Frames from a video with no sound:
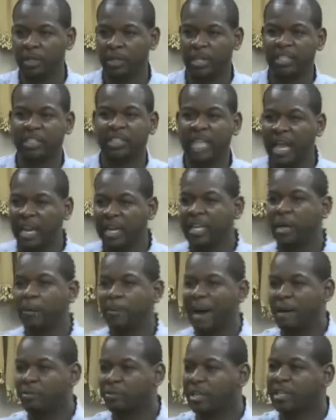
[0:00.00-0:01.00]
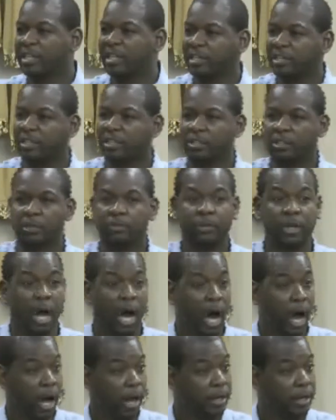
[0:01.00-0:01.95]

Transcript: and telling about the goodness of God?